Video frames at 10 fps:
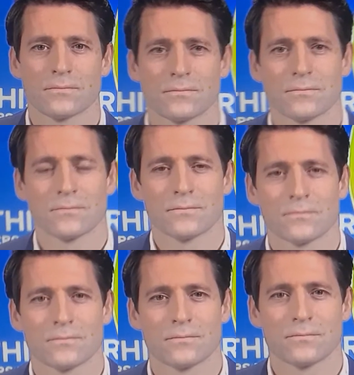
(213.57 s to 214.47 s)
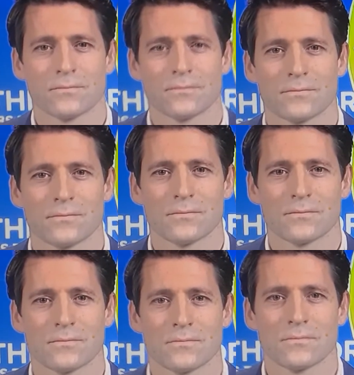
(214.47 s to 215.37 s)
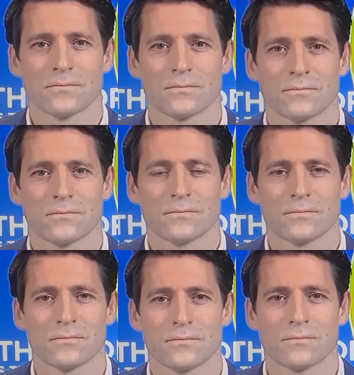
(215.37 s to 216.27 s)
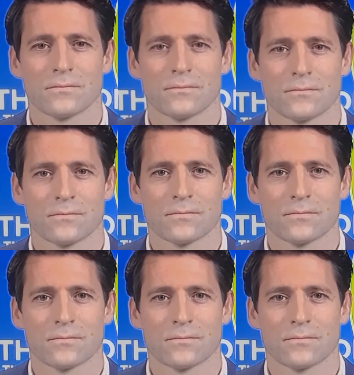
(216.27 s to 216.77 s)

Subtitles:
(not speaking)